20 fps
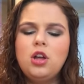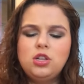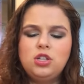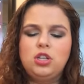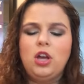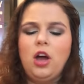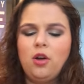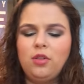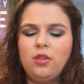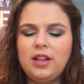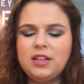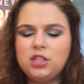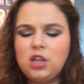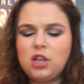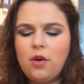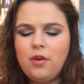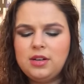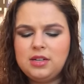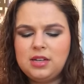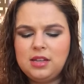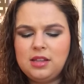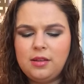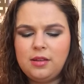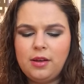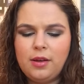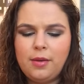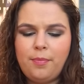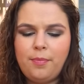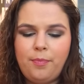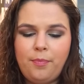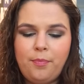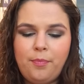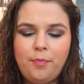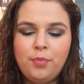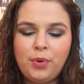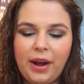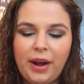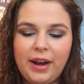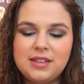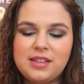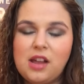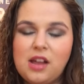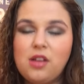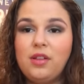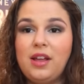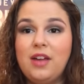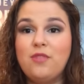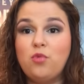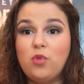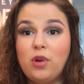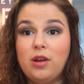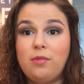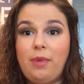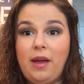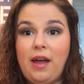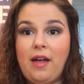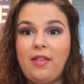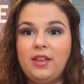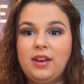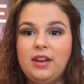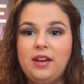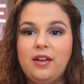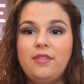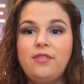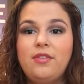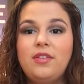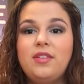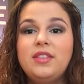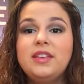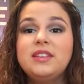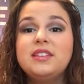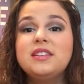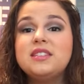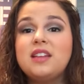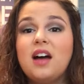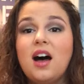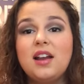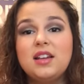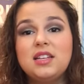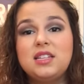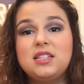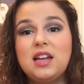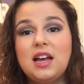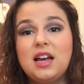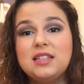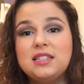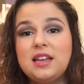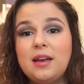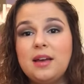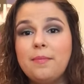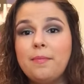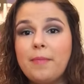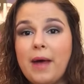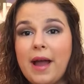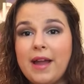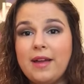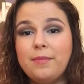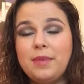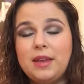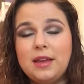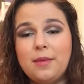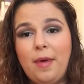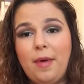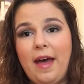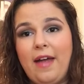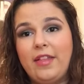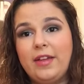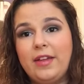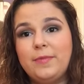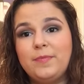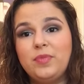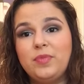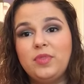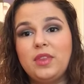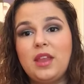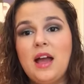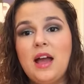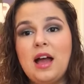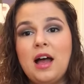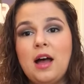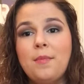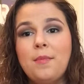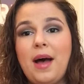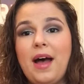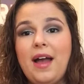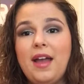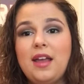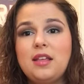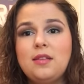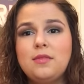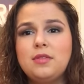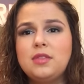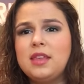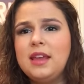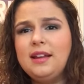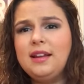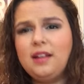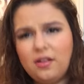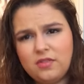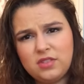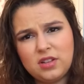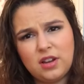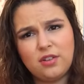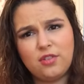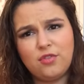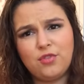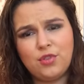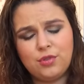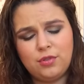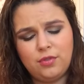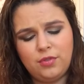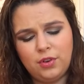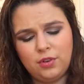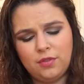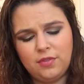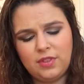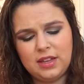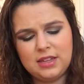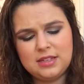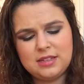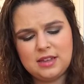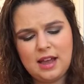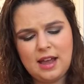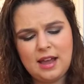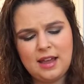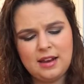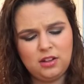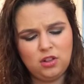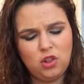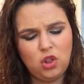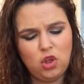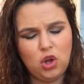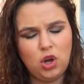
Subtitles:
So let's go into the brands I only have one palette of. This is the Anastasia Miami palette. I think I've done a full review of this and a